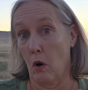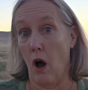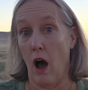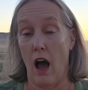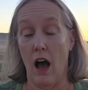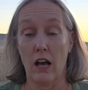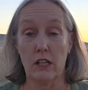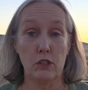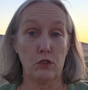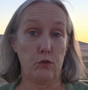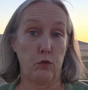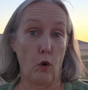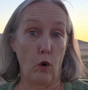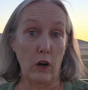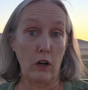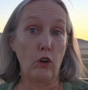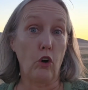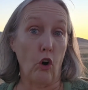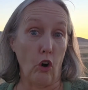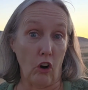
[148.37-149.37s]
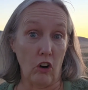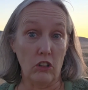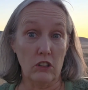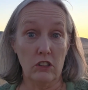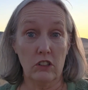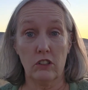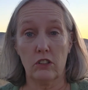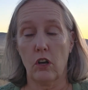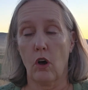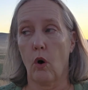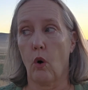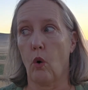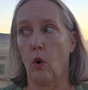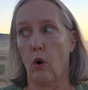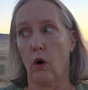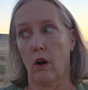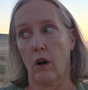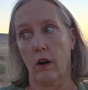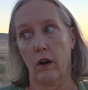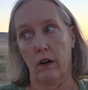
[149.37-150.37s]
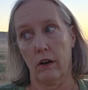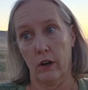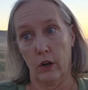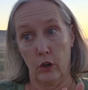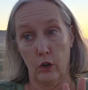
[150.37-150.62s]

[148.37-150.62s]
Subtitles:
us 4 girls, or